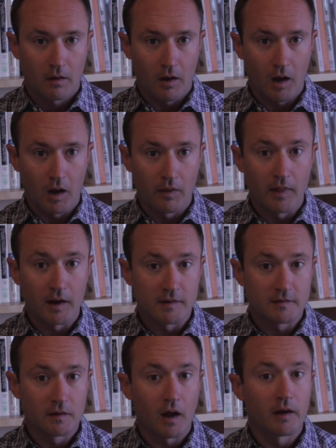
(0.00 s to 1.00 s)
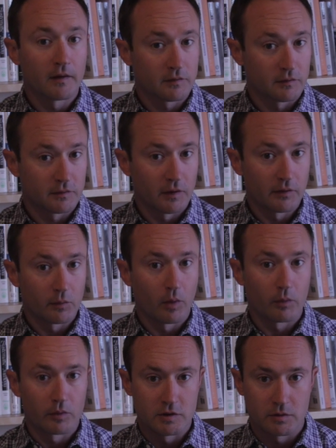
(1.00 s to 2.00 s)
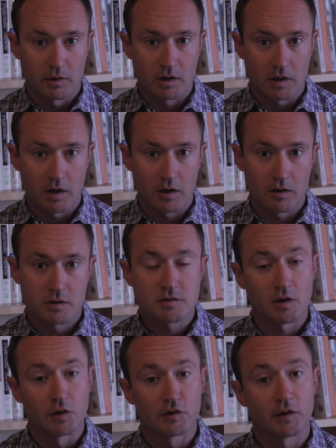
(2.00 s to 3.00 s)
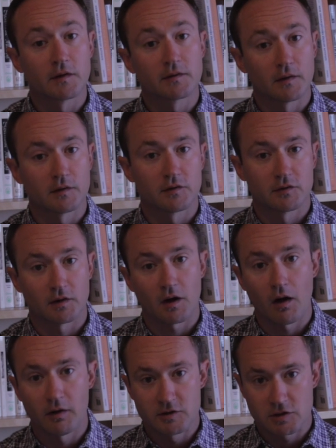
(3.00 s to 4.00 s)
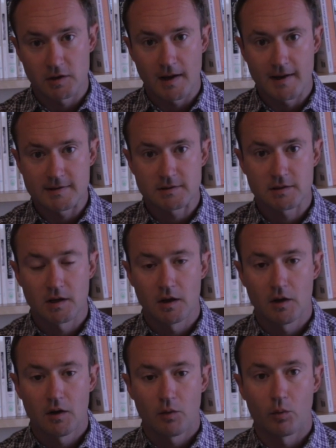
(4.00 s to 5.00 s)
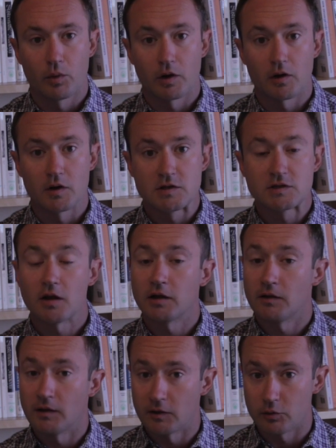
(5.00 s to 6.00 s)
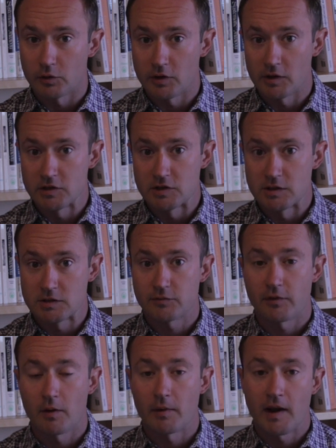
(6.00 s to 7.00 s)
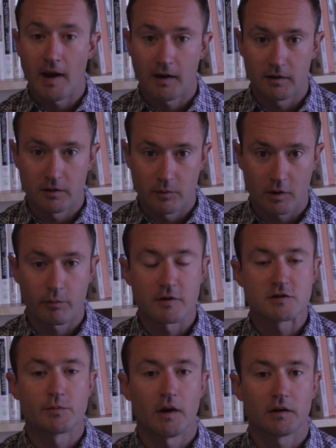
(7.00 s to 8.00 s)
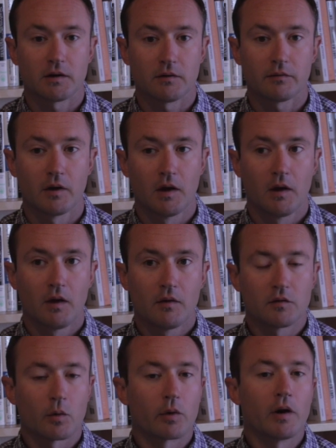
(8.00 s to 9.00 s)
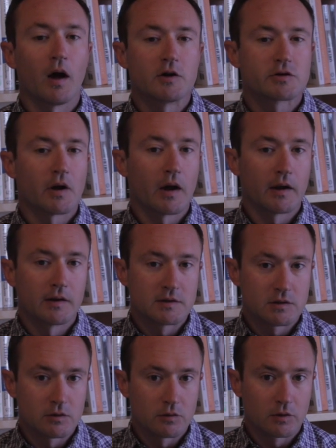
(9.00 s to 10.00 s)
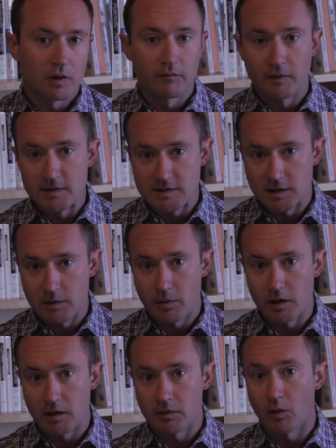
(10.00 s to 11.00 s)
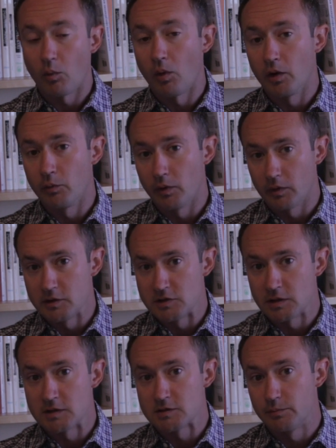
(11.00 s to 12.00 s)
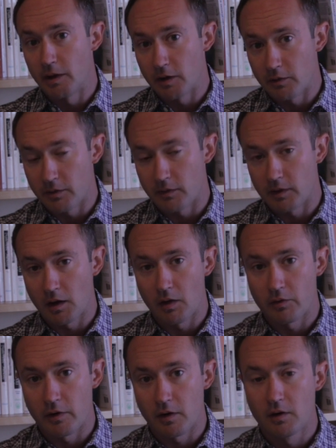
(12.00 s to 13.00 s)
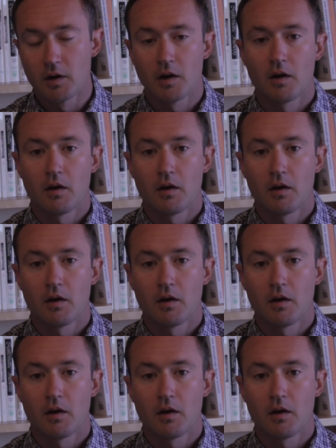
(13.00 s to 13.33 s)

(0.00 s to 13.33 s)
And that is not necessarily what we're doing here. So since this is a college class, we're studying these religions from an academic perspective. So we're not trying to convince anybody that one religion is better than the other.